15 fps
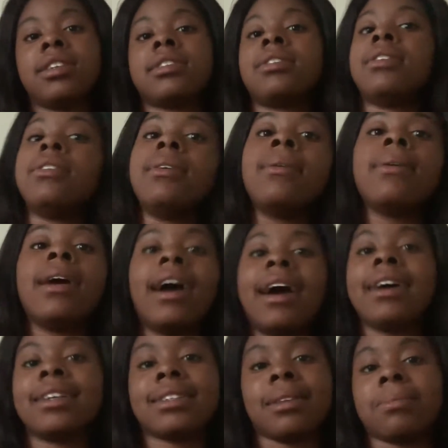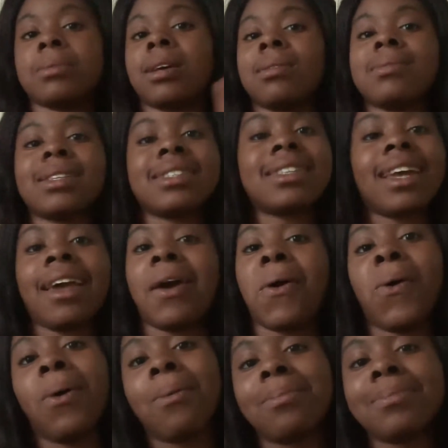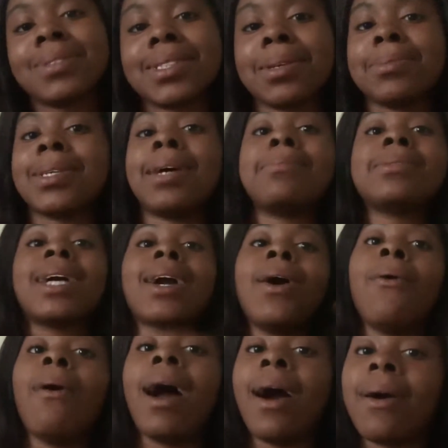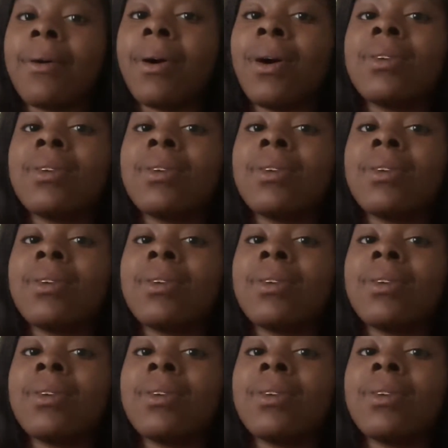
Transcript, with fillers: So sometimes I stay at home, sometimes I go out.